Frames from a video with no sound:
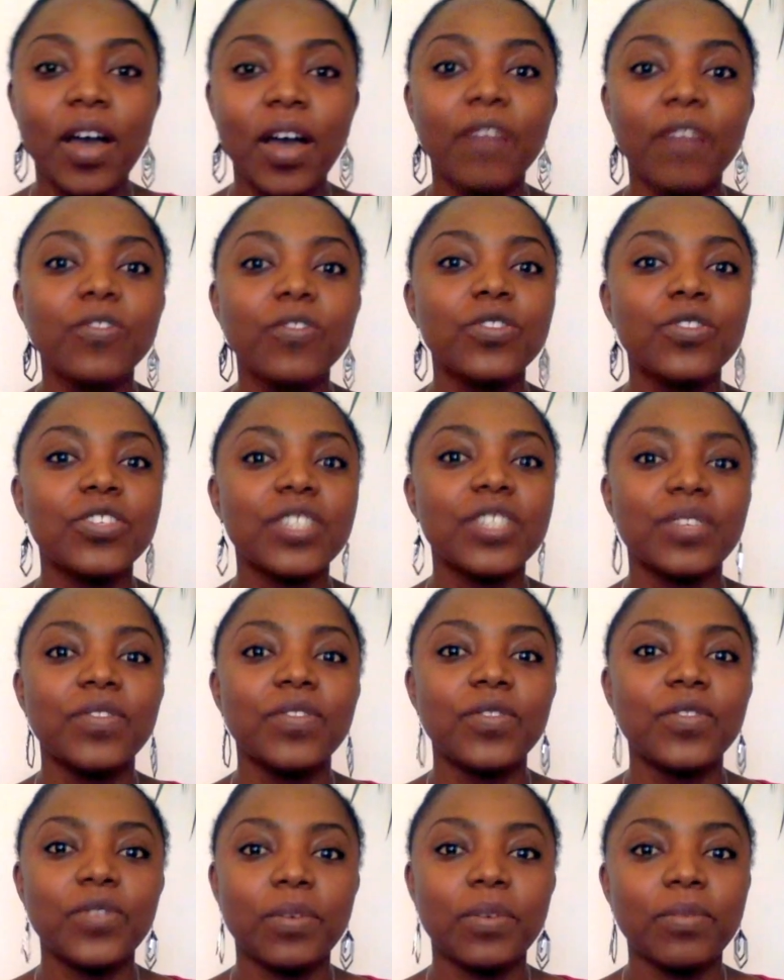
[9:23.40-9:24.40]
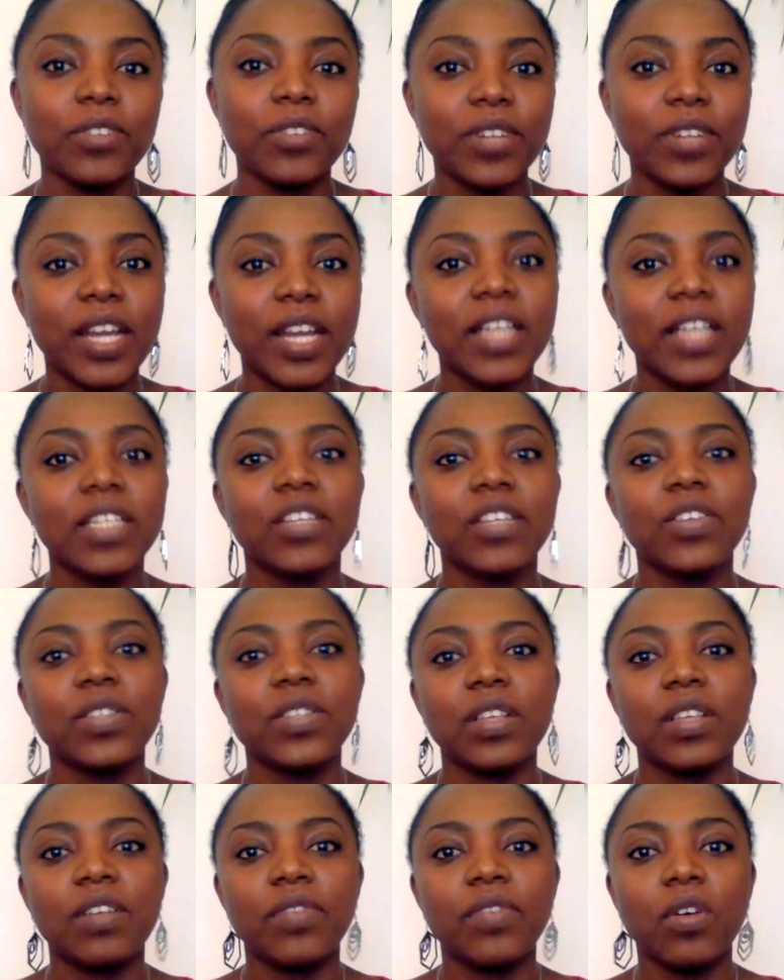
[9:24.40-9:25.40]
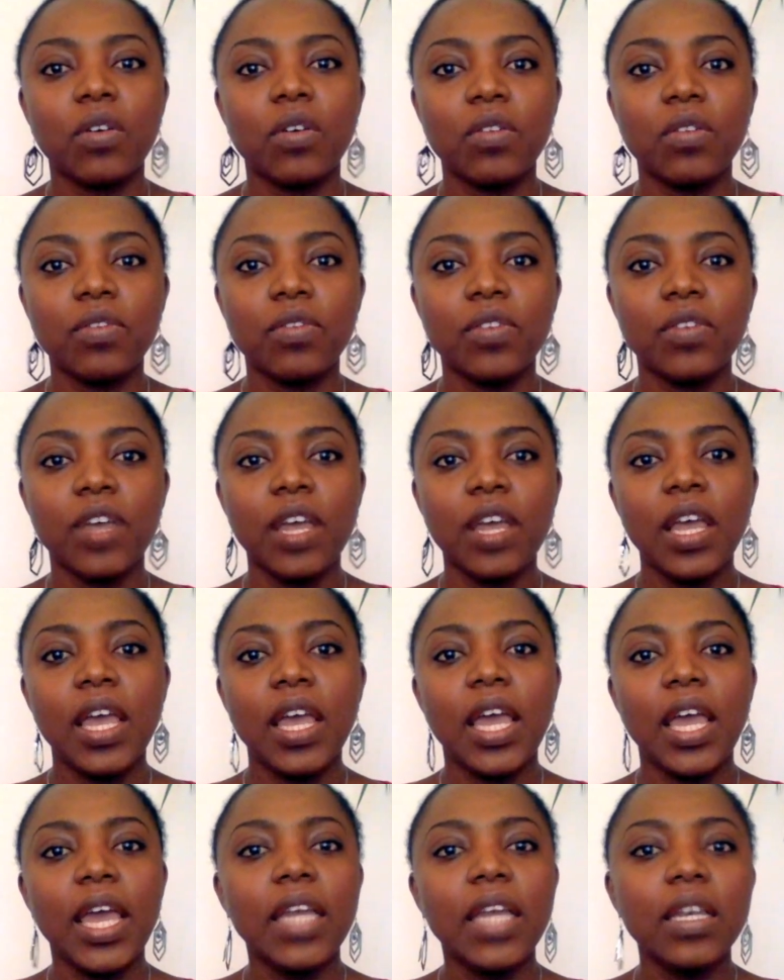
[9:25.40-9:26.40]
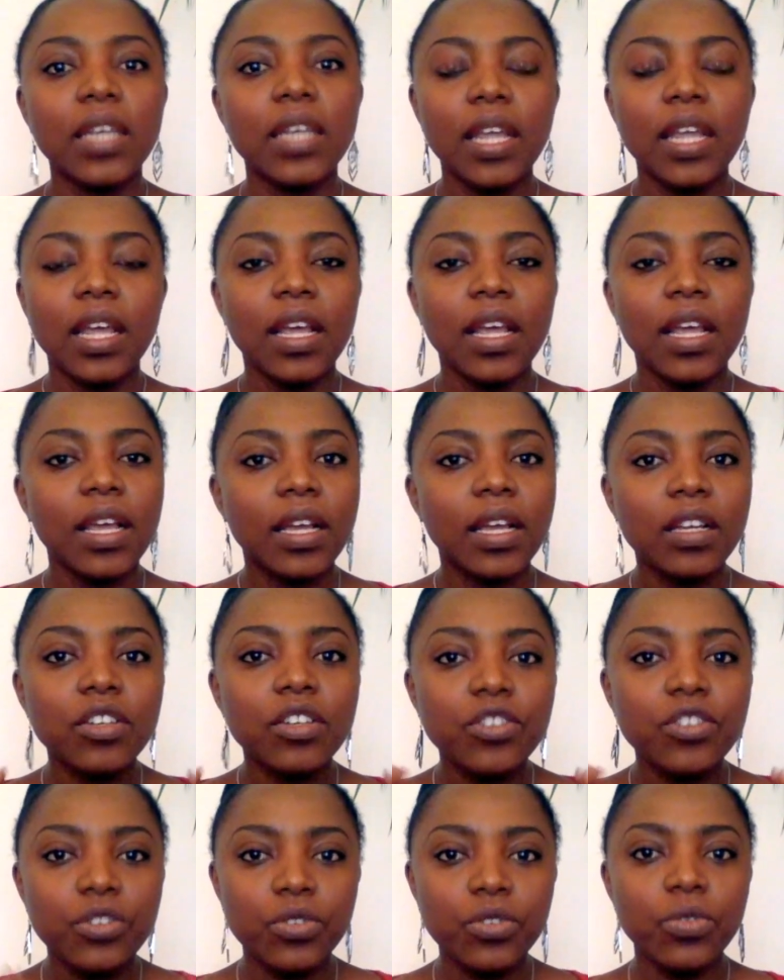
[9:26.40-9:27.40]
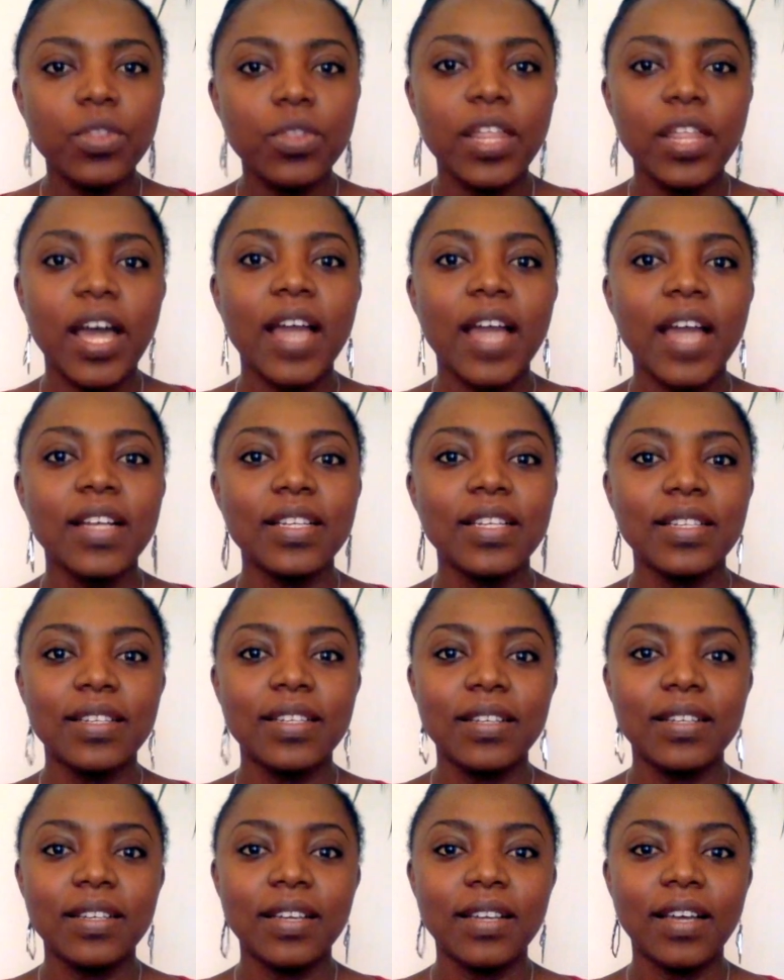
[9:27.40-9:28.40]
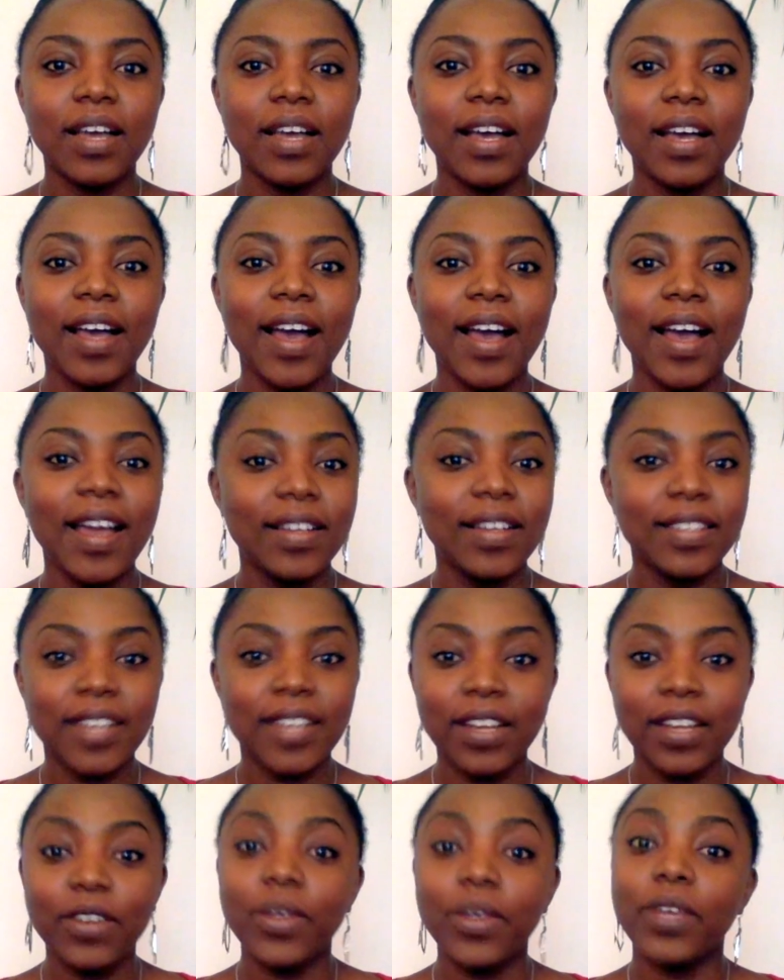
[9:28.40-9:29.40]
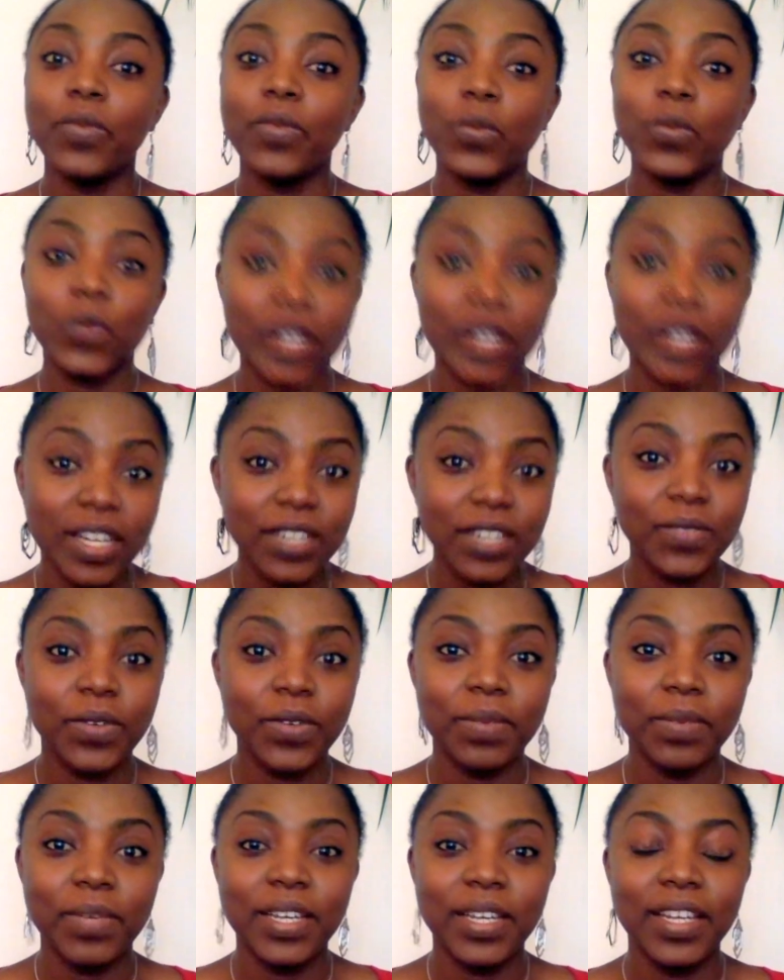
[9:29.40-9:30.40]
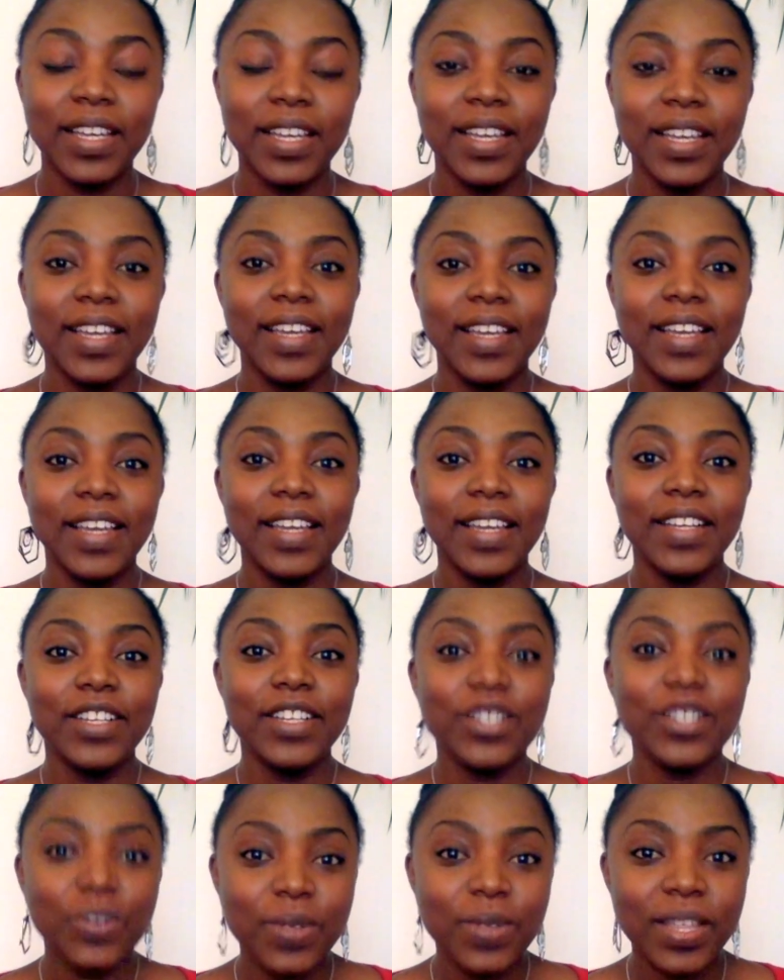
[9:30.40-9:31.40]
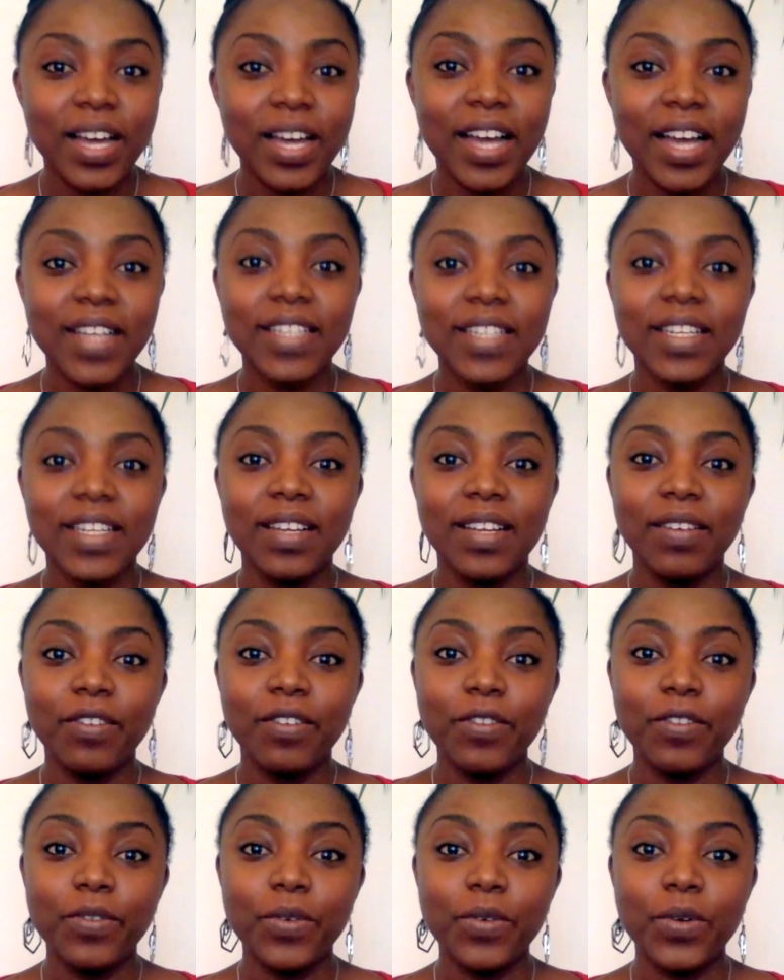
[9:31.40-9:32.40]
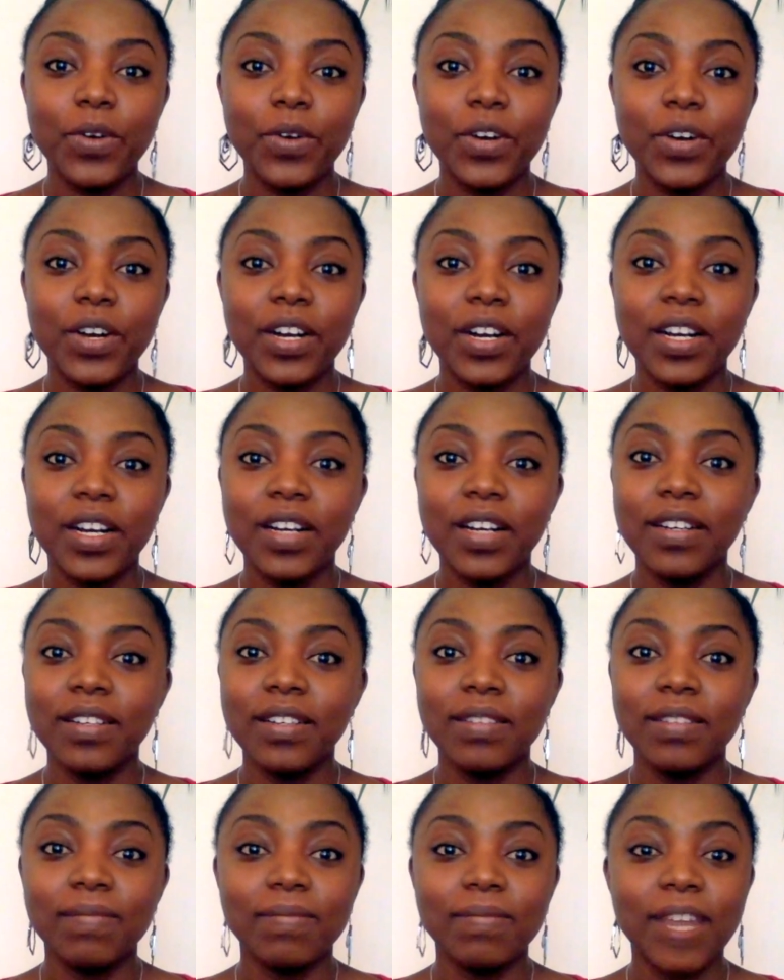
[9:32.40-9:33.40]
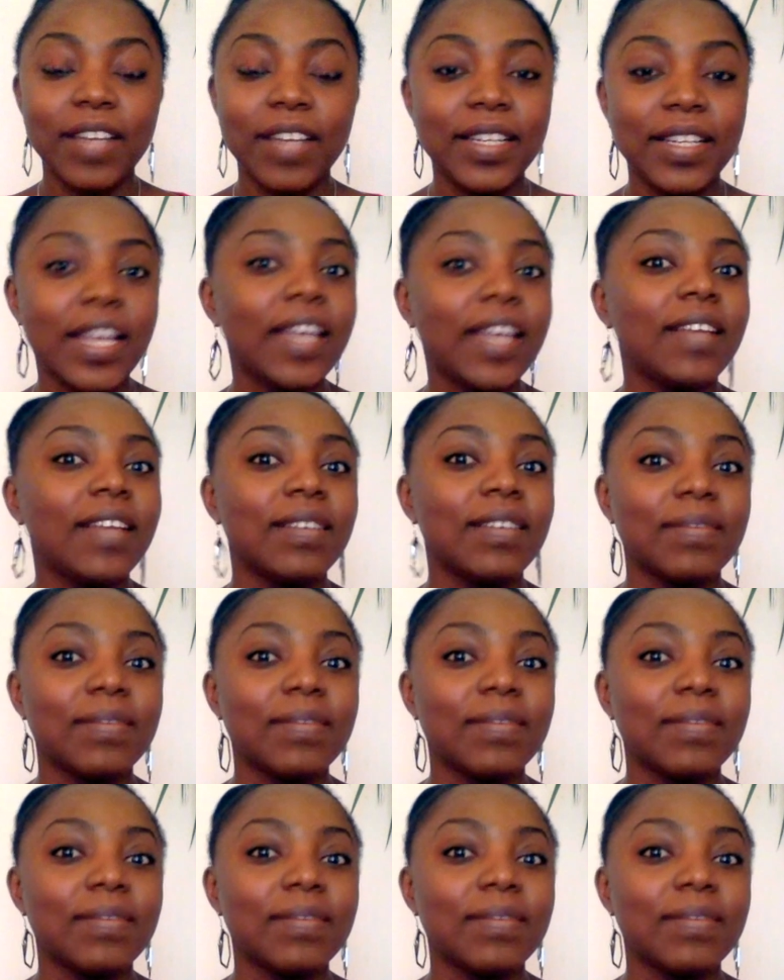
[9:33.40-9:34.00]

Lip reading: have to shift from writing yourself off. And do that. I tell you, it worked for me. Do that for a day.